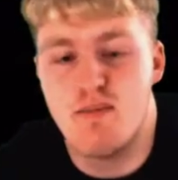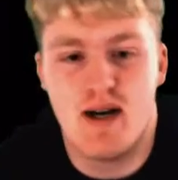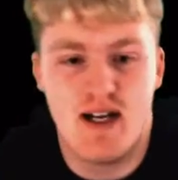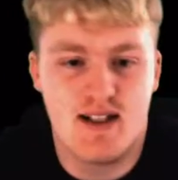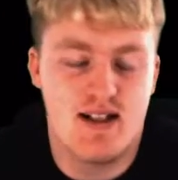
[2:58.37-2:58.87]

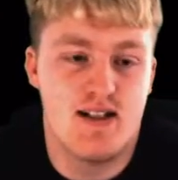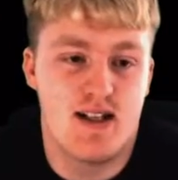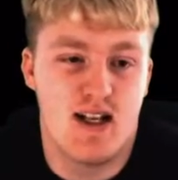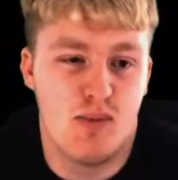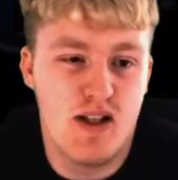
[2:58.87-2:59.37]
Martins,
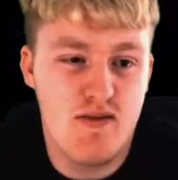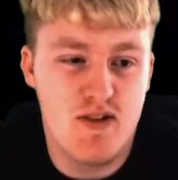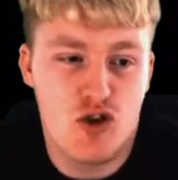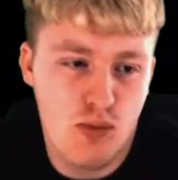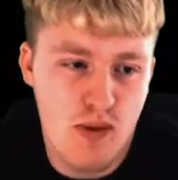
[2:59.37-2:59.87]
and I believe
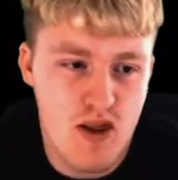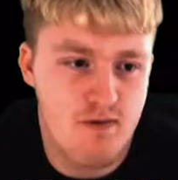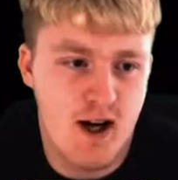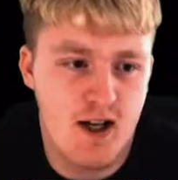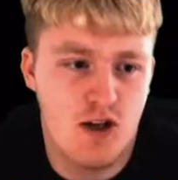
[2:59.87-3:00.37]
this could be the
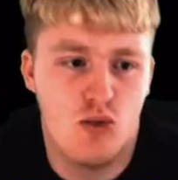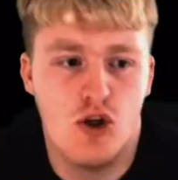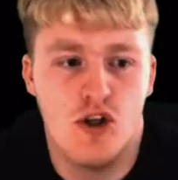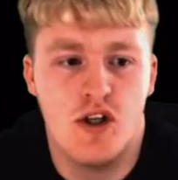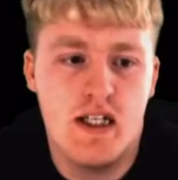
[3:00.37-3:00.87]
final
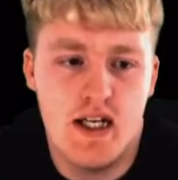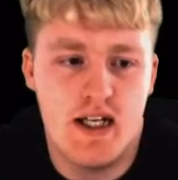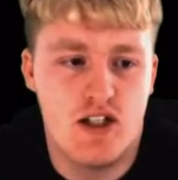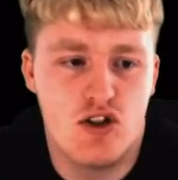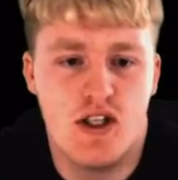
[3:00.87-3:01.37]
one, and
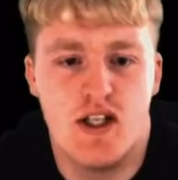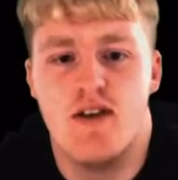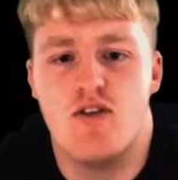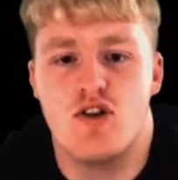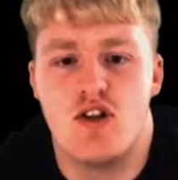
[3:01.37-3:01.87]
it's going to
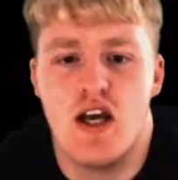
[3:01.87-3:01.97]
give us